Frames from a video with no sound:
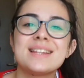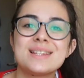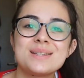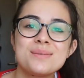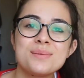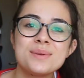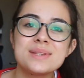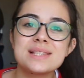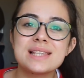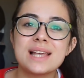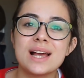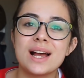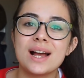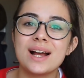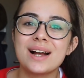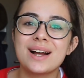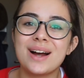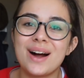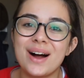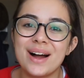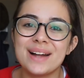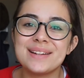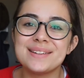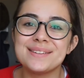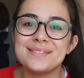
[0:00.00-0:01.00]
This was a
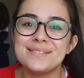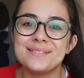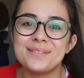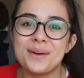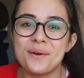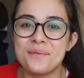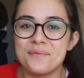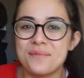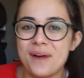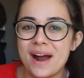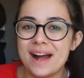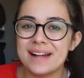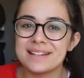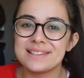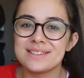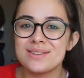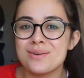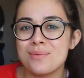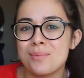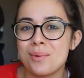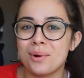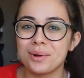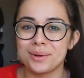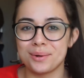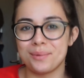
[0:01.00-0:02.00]
kind of
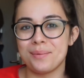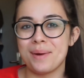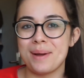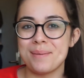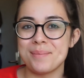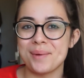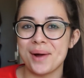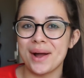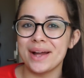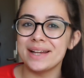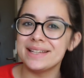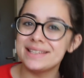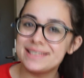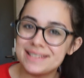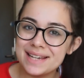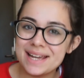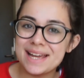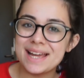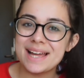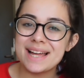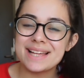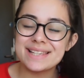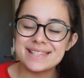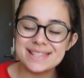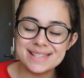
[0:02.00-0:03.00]
random on a whim
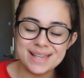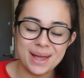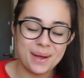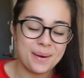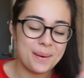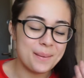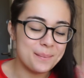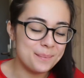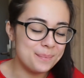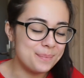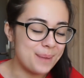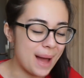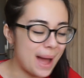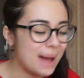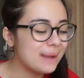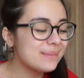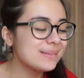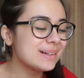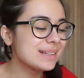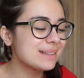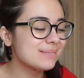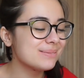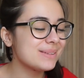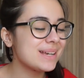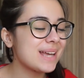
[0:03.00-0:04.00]
idea, so bear
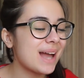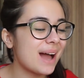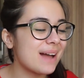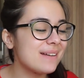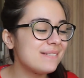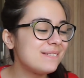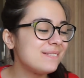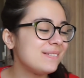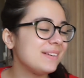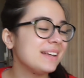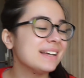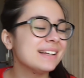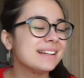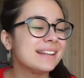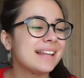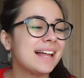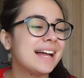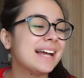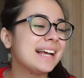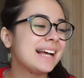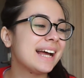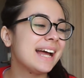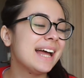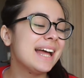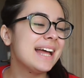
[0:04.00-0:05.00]
with me. I feel
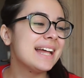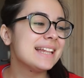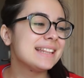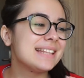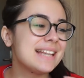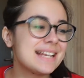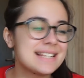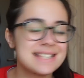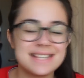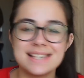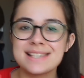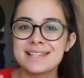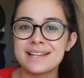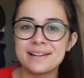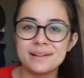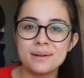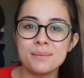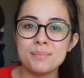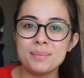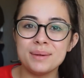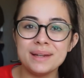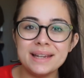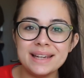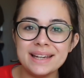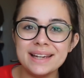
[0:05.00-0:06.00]
like this is going
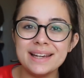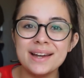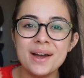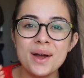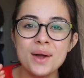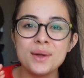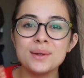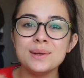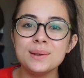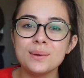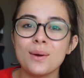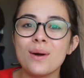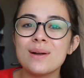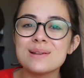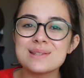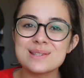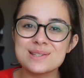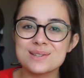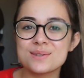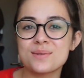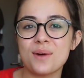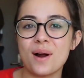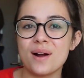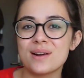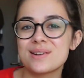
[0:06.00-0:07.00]
to be not as
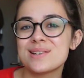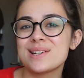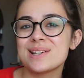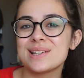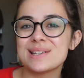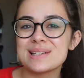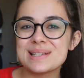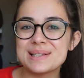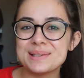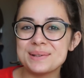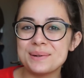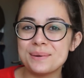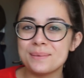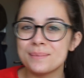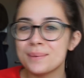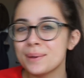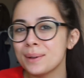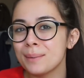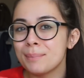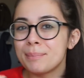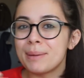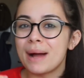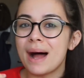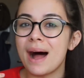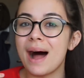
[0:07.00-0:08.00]
structured as
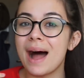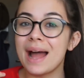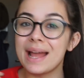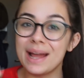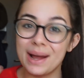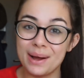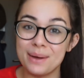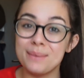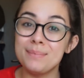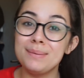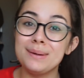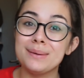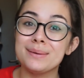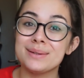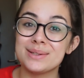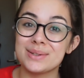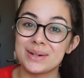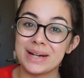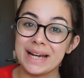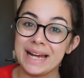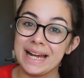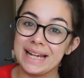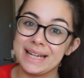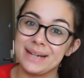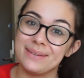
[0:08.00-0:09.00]
normal, but I hope you
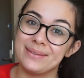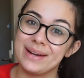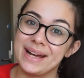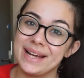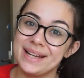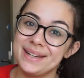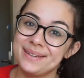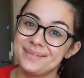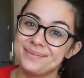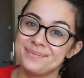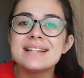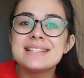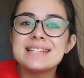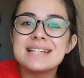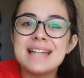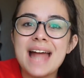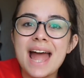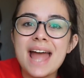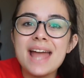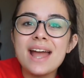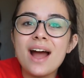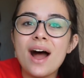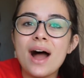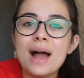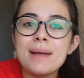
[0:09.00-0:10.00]
enjoy it anyway.
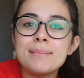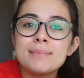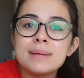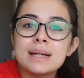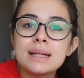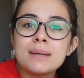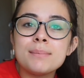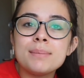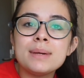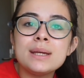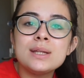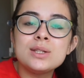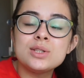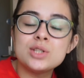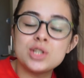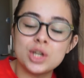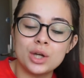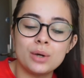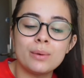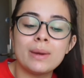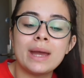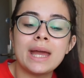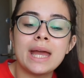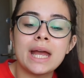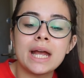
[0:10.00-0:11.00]
Today I'm going to be
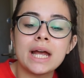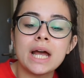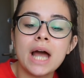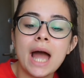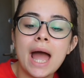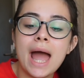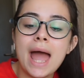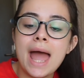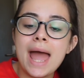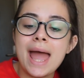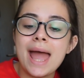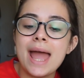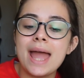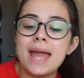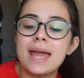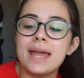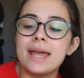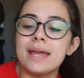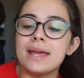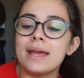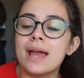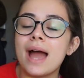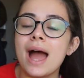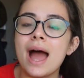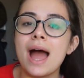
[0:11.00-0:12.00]
doing
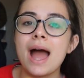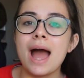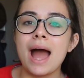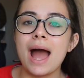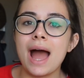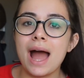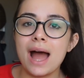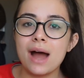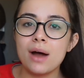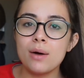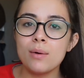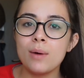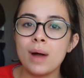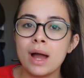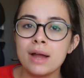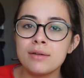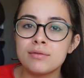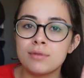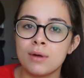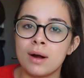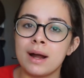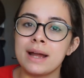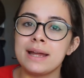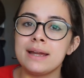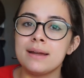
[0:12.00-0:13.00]
a how I
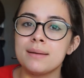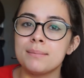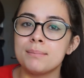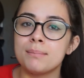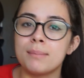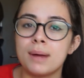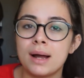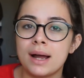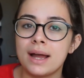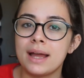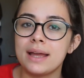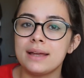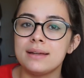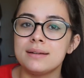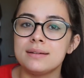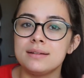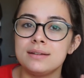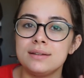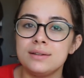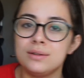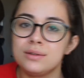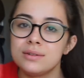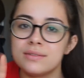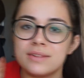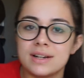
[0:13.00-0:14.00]
write my
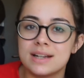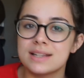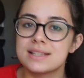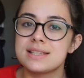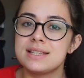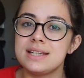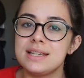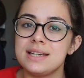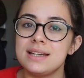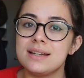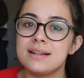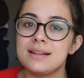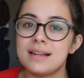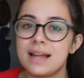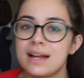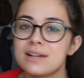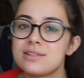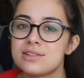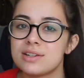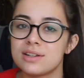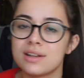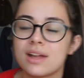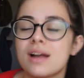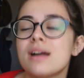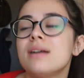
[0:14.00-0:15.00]
university
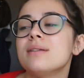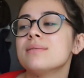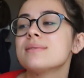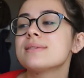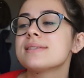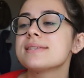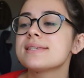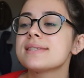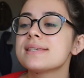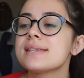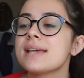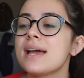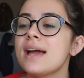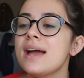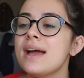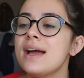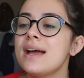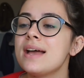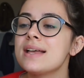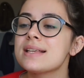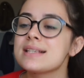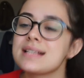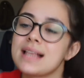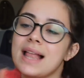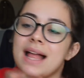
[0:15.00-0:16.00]
lecture notes
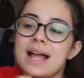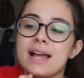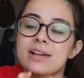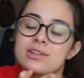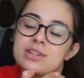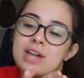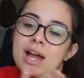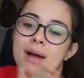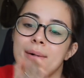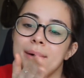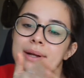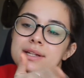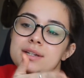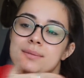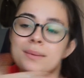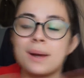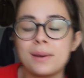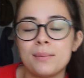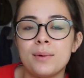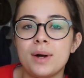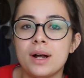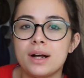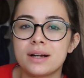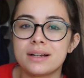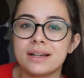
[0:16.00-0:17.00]
slash how I do
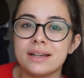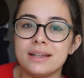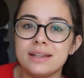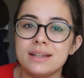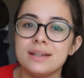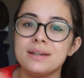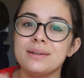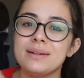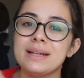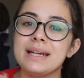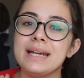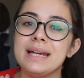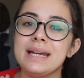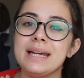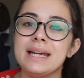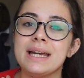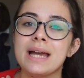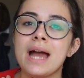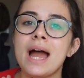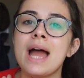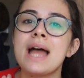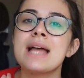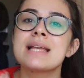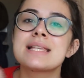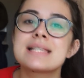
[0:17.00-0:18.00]
my work at
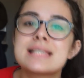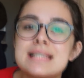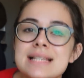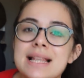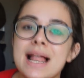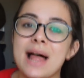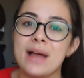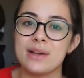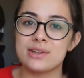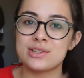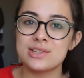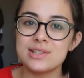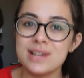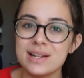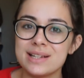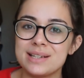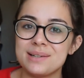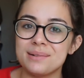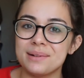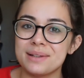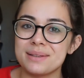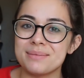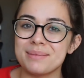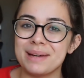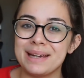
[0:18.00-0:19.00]
uni slash
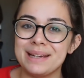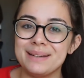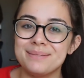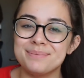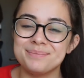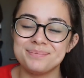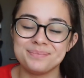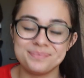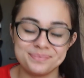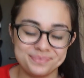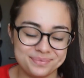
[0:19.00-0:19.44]
study with me.